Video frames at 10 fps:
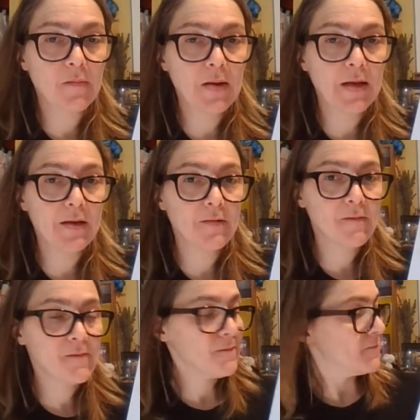Right.
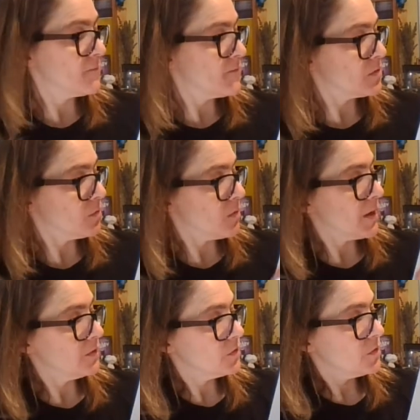So
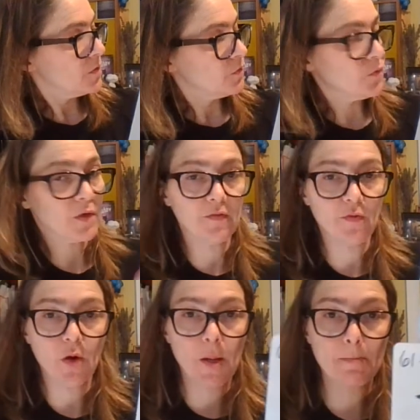our answer is
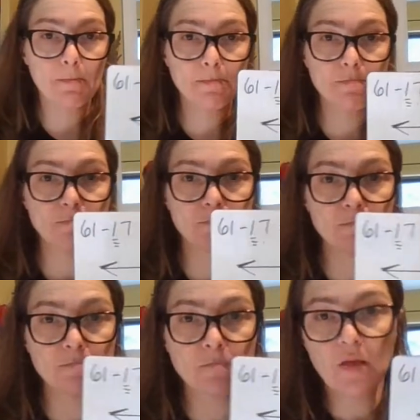44.
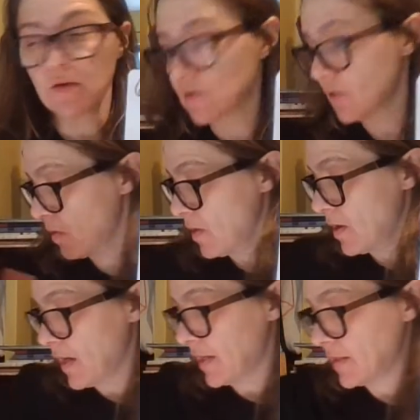So
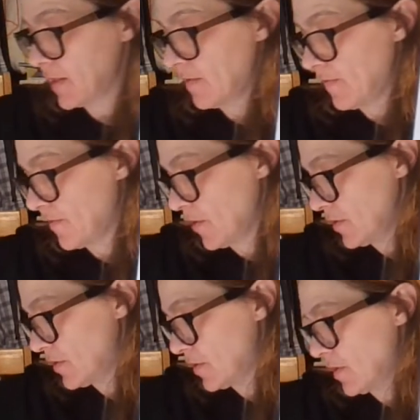I did it
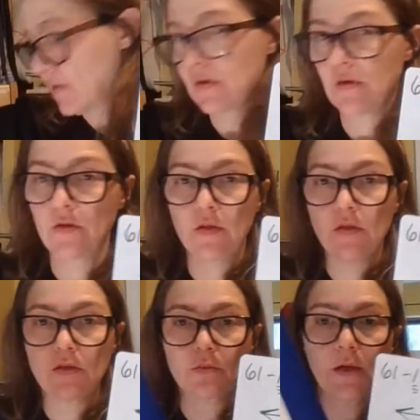first
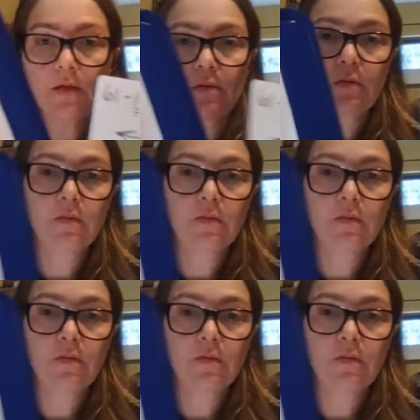this way.